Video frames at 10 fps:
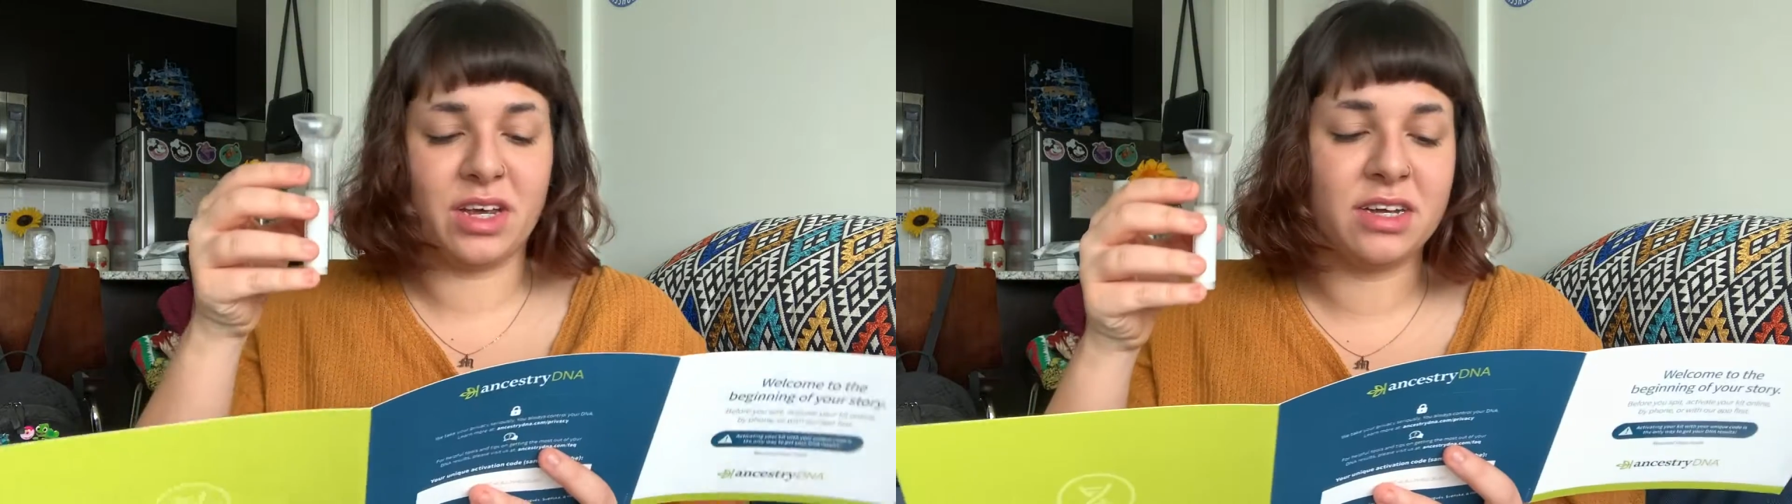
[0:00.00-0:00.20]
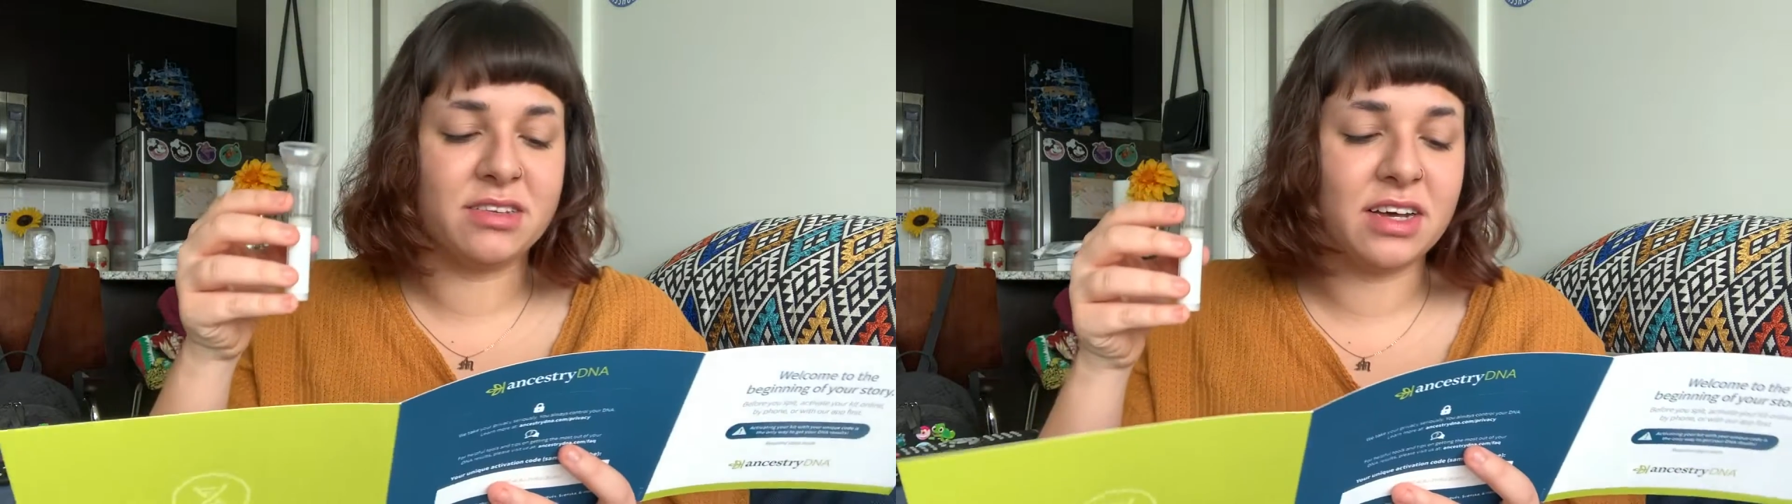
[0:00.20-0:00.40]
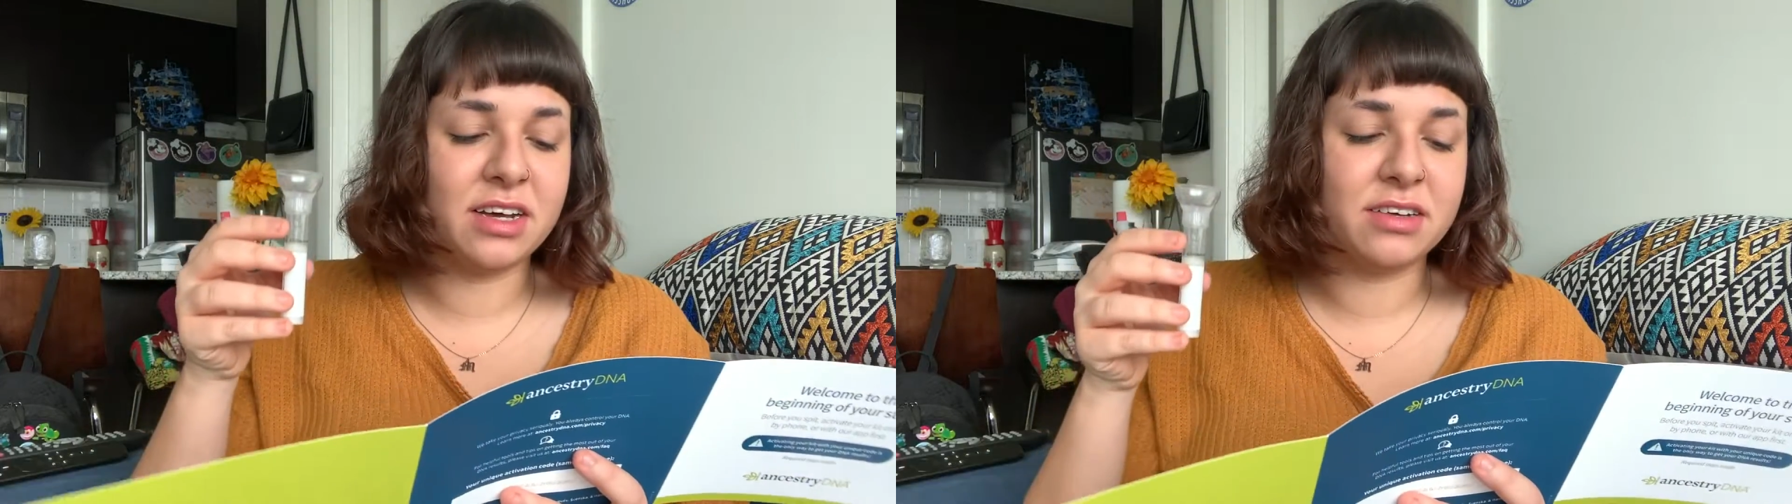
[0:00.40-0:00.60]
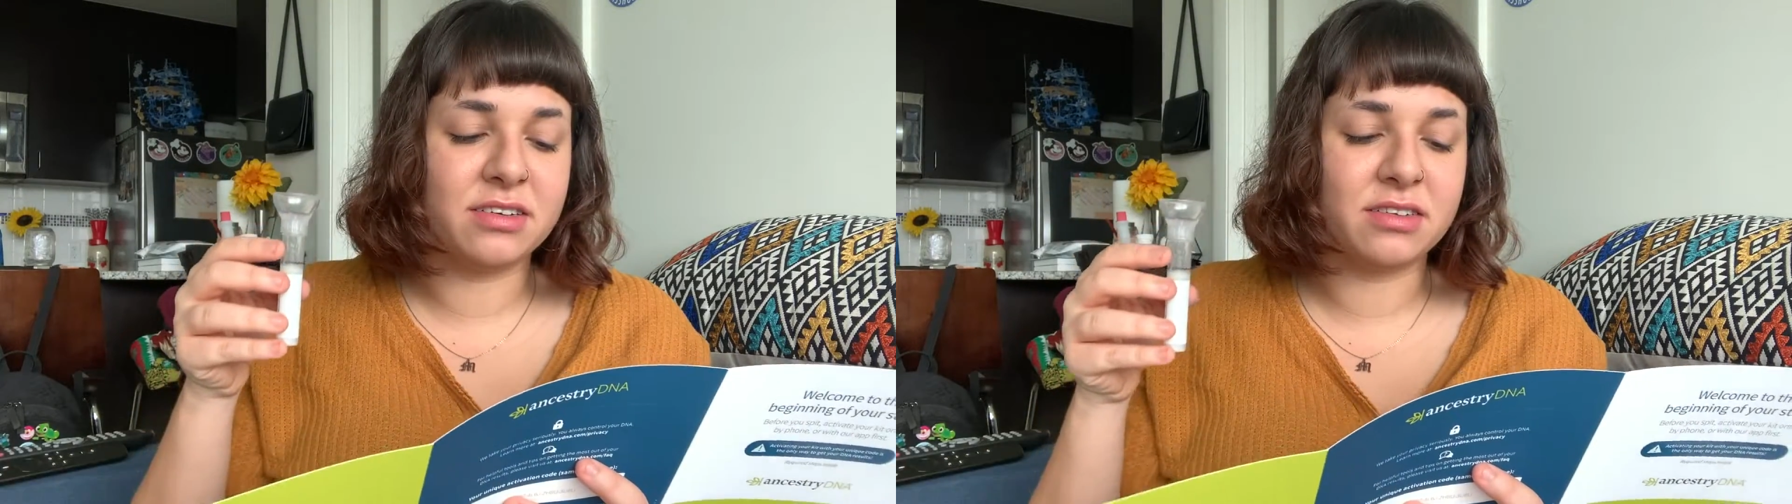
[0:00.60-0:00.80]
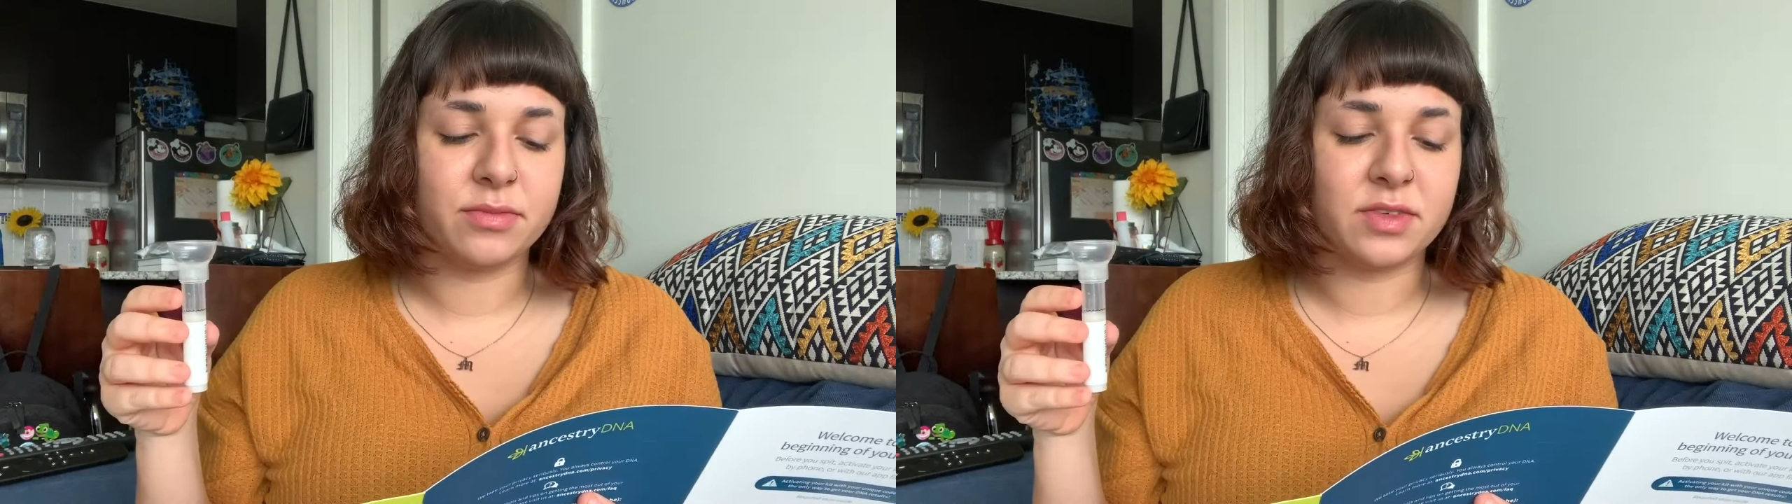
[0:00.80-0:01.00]
It
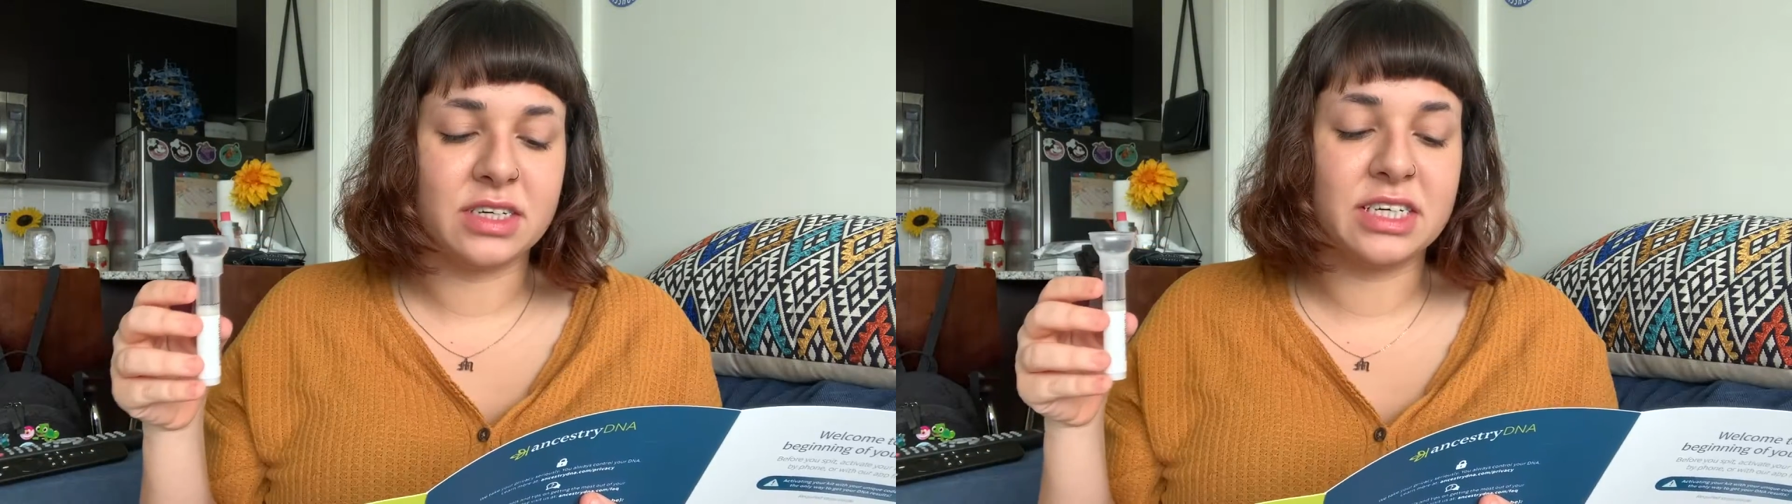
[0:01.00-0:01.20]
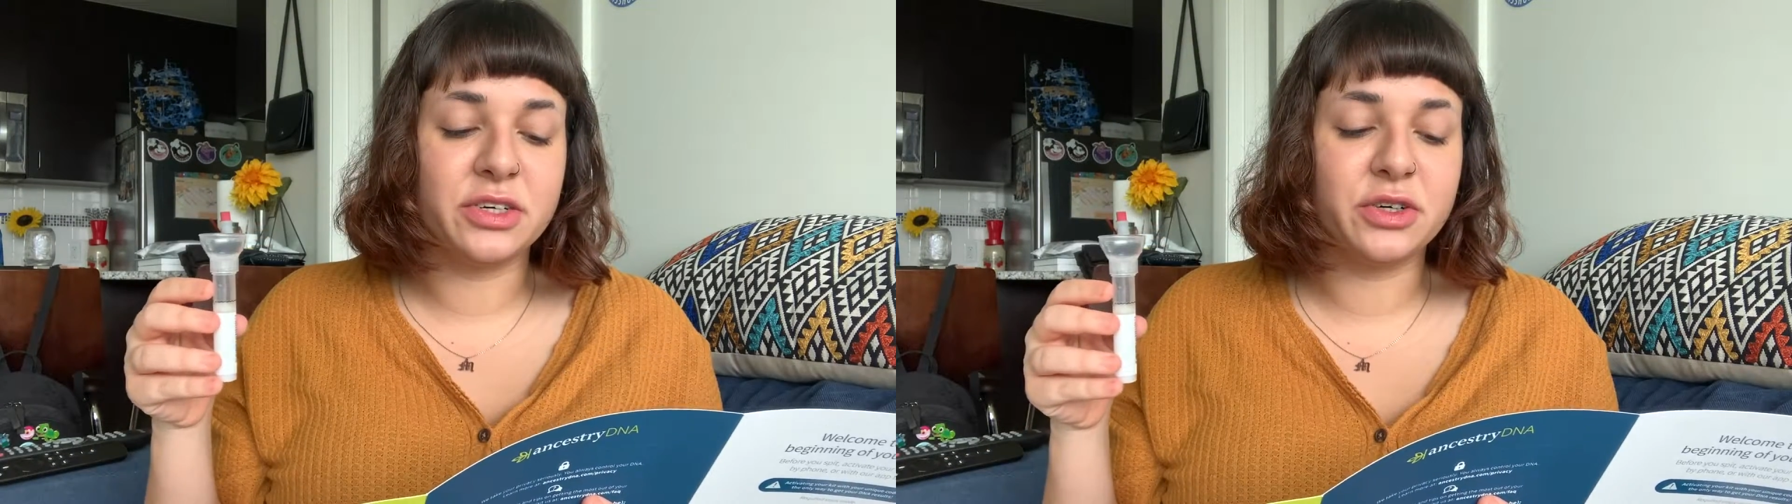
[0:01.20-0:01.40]
says, until